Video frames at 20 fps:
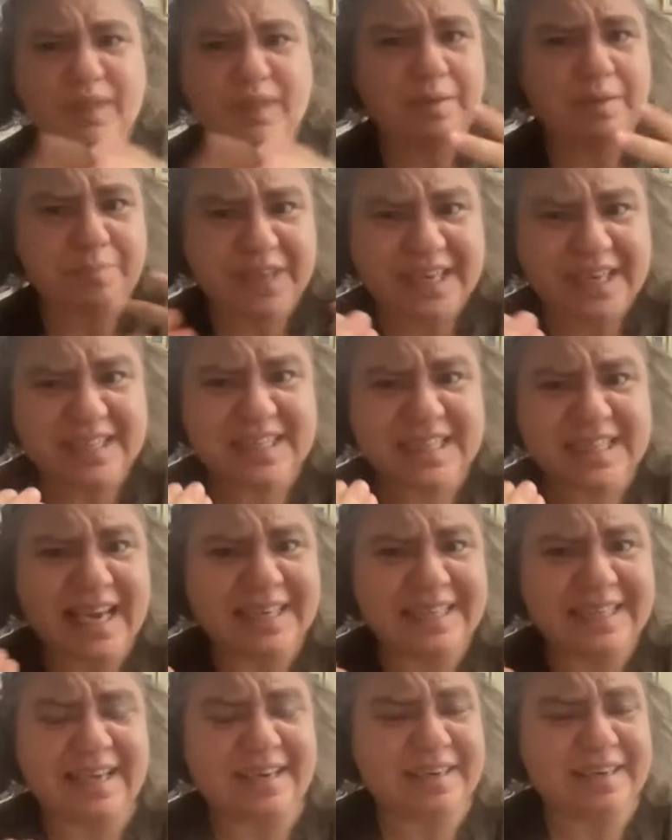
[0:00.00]
Because the
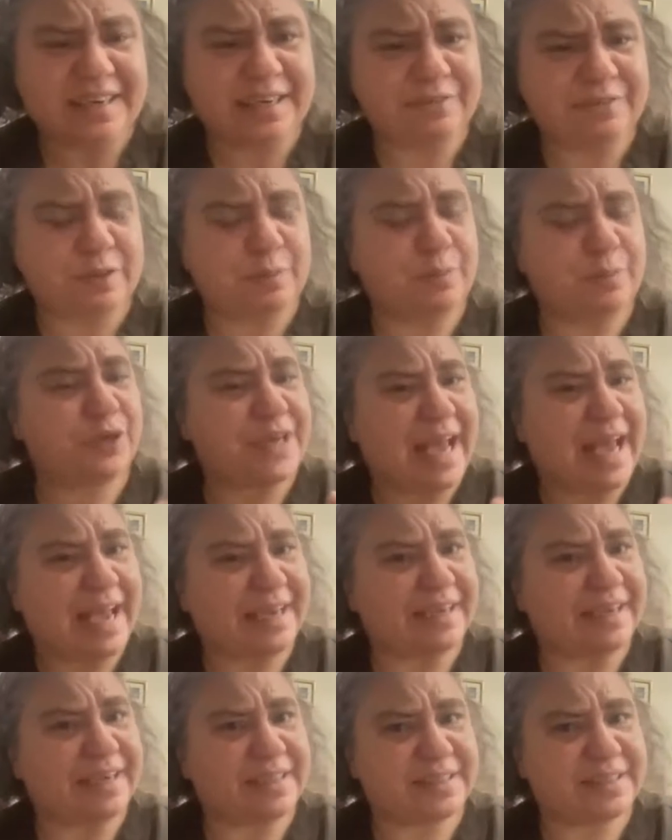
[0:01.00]
identity of the
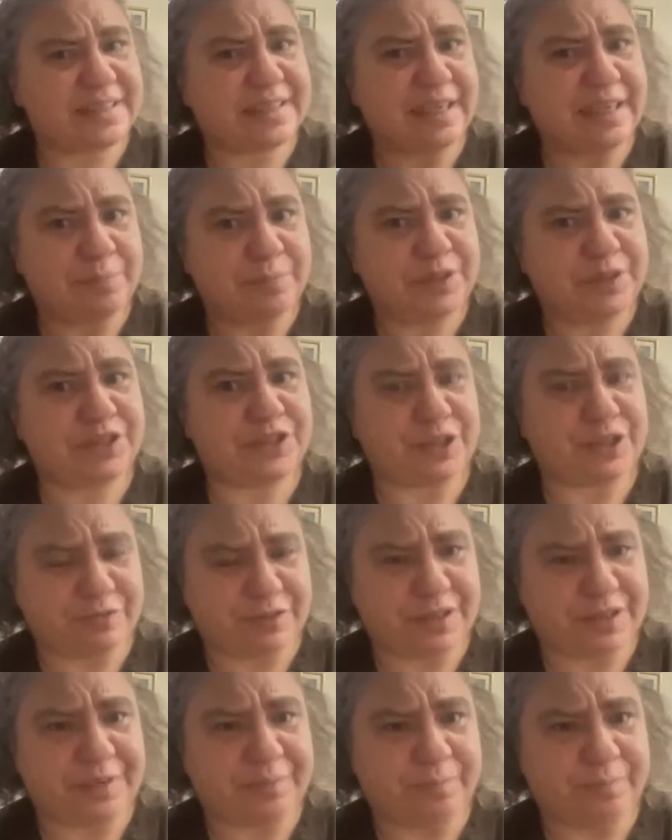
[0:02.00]
protagonist keeps
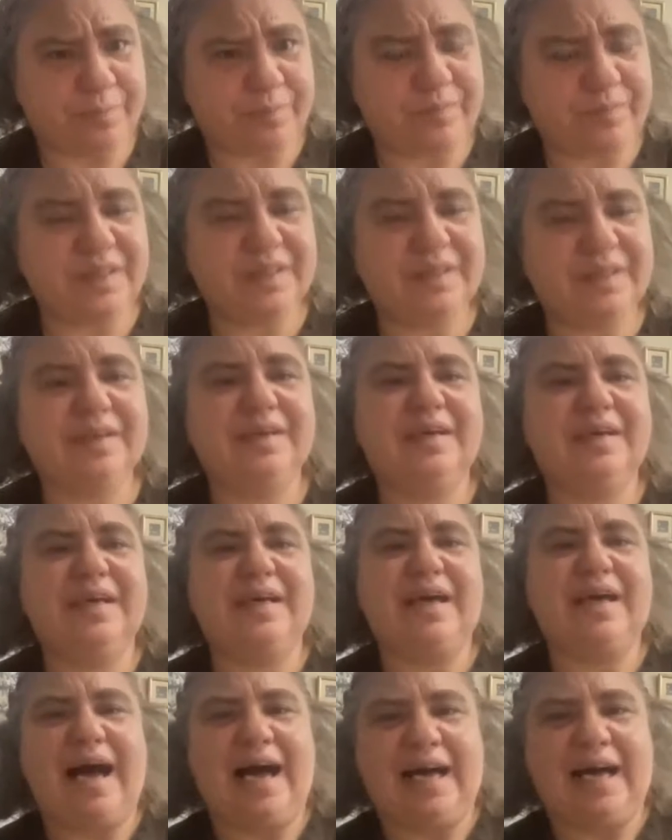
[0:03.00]
shifting.
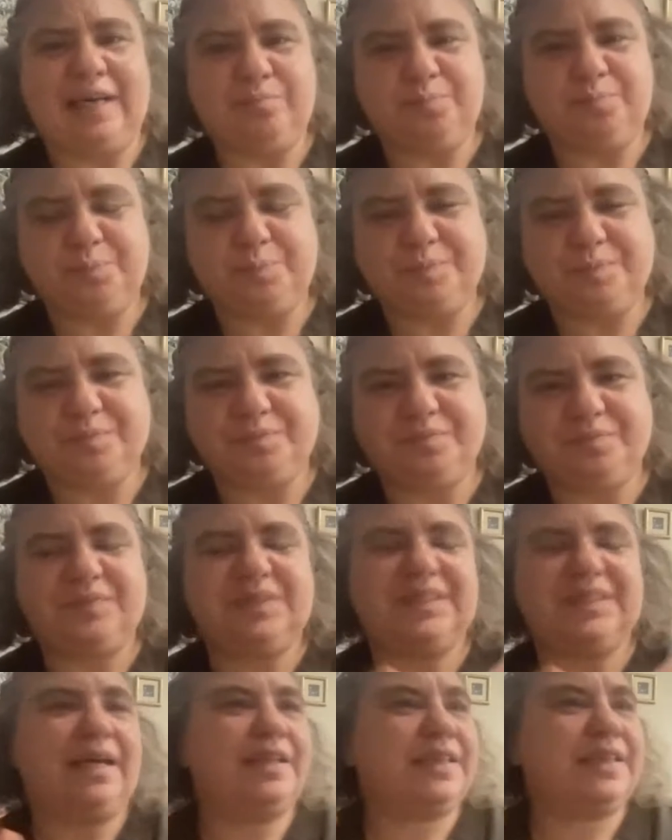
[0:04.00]
The
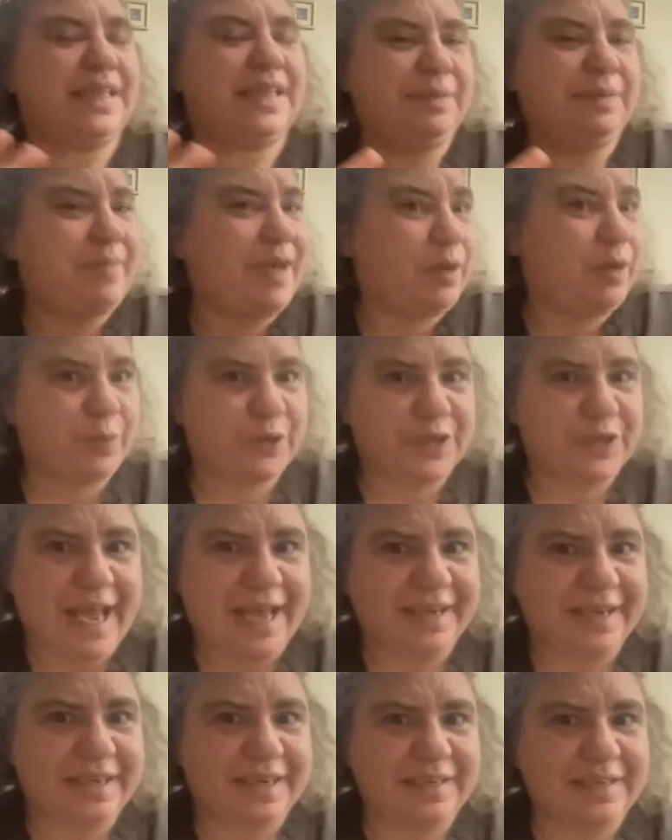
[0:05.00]
male
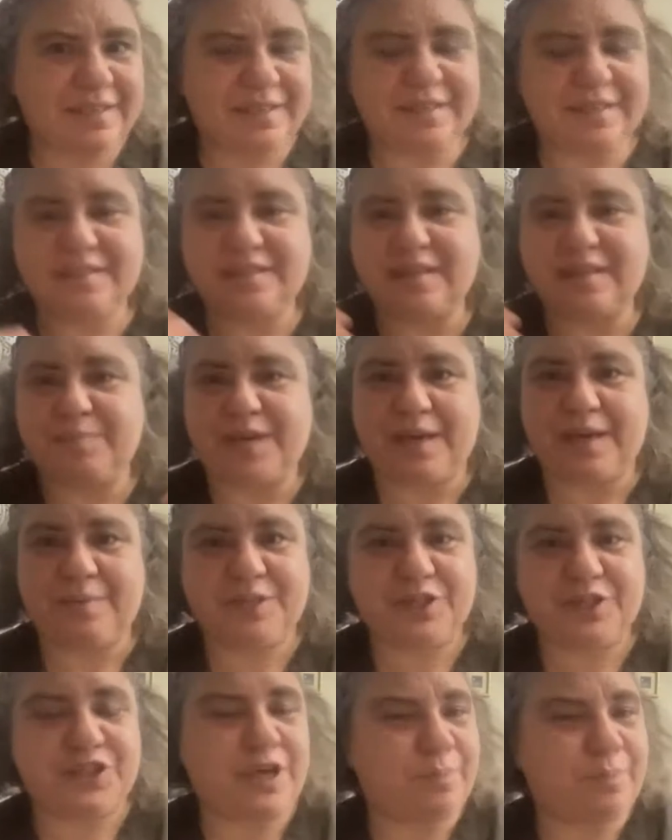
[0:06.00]
protagonist is
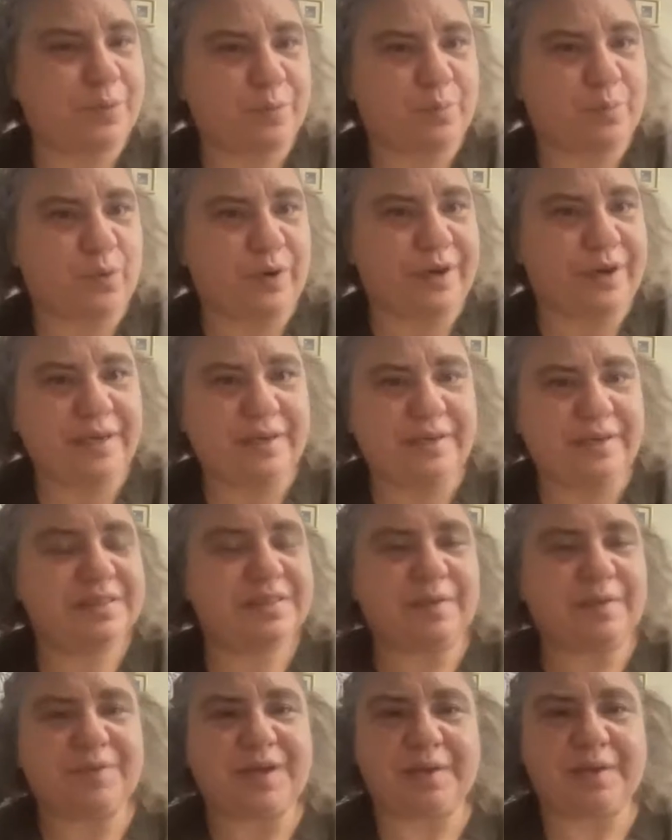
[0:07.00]
sometimes a shepherd boy,
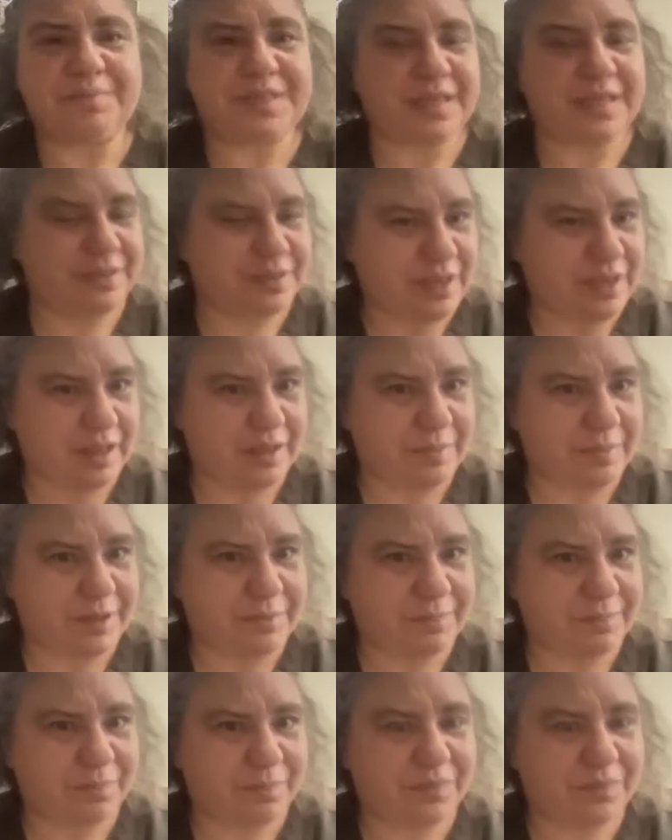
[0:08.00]
sometimes King Solomon.